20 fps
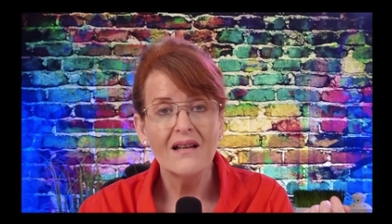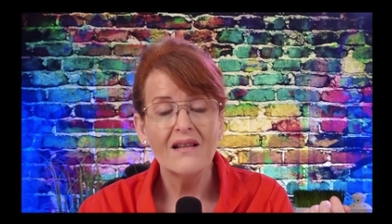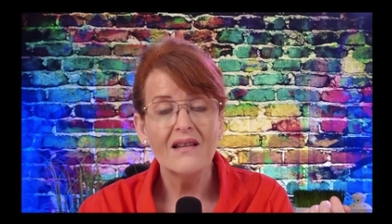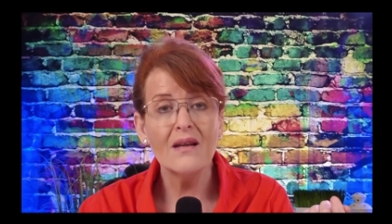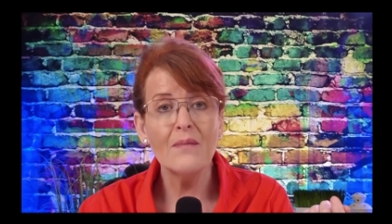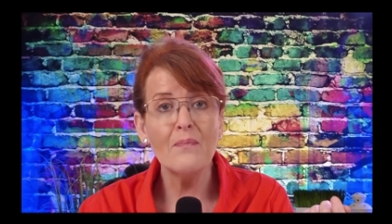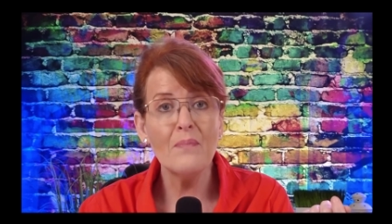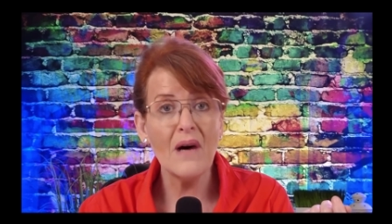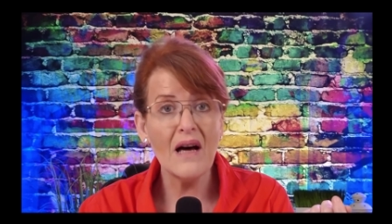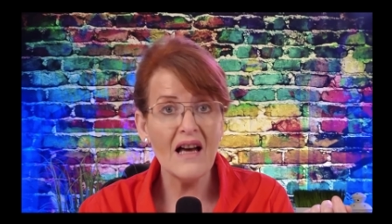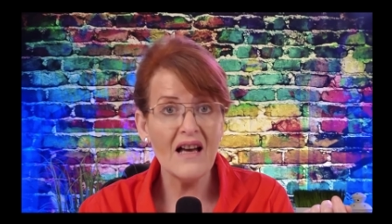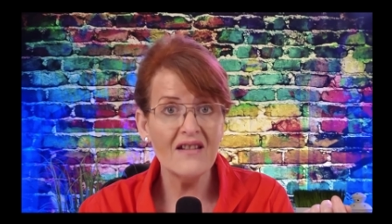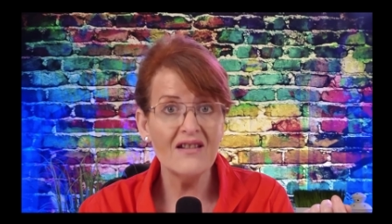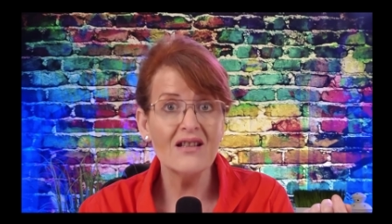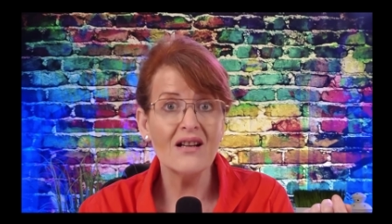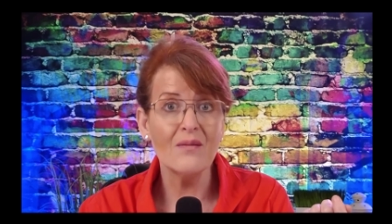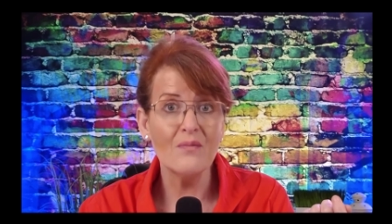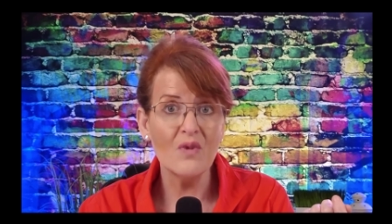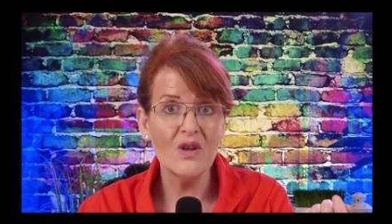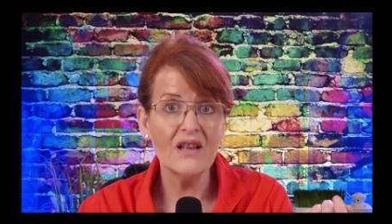the
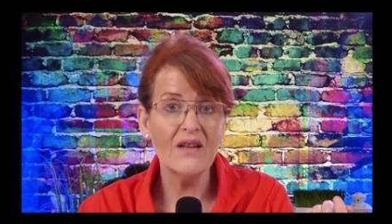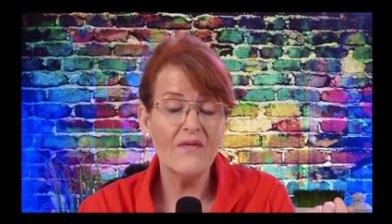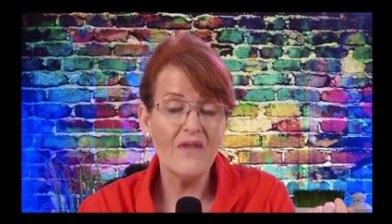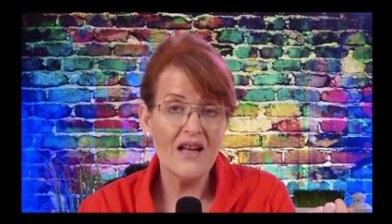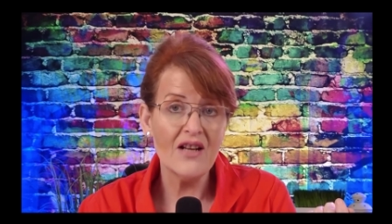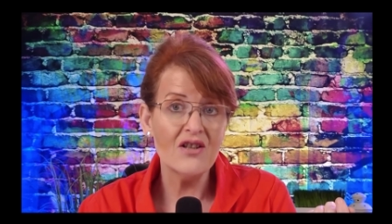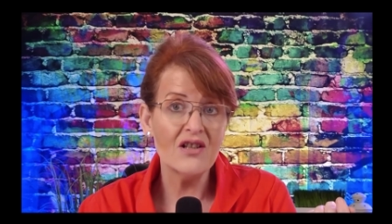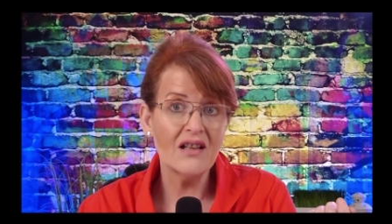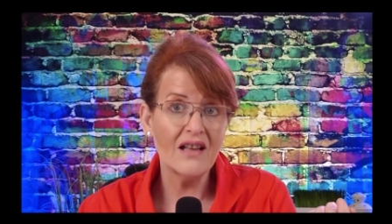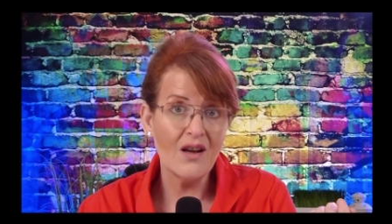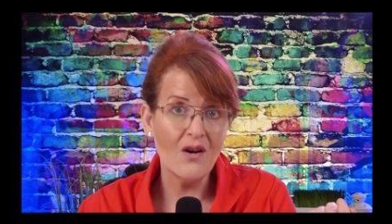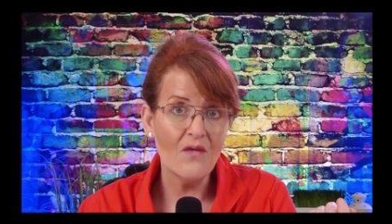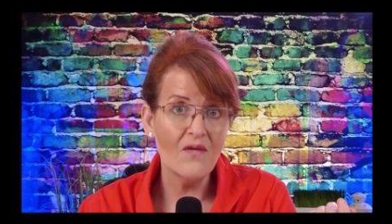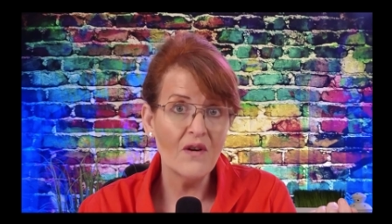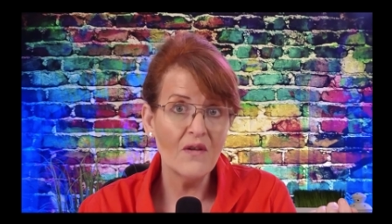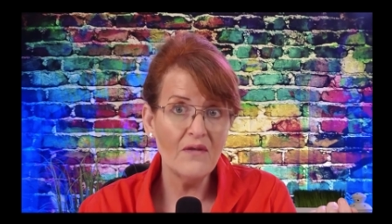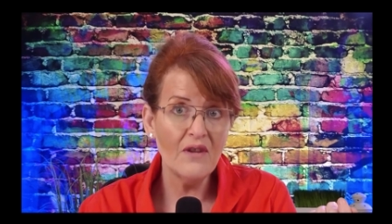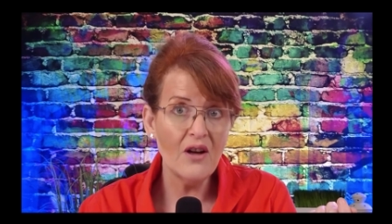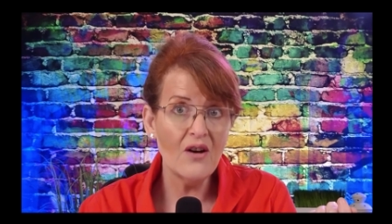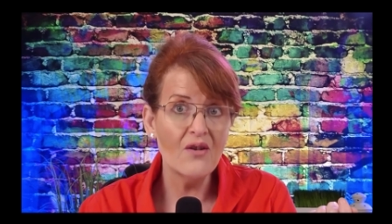bathtub will eventually
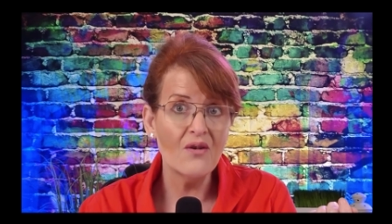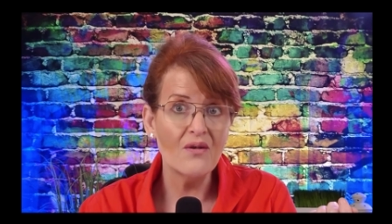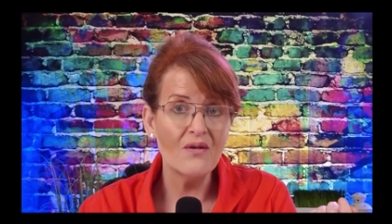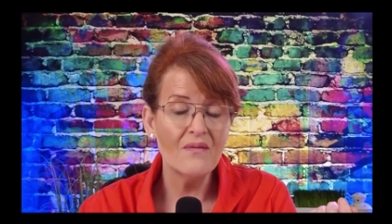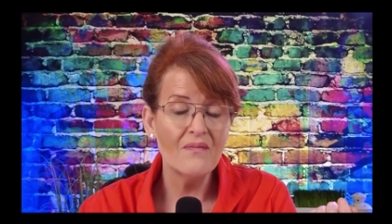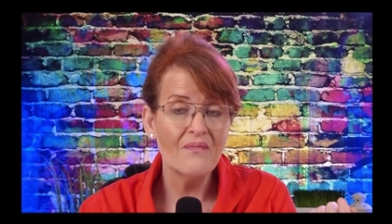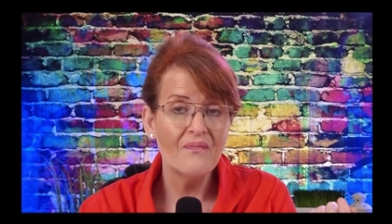overflow.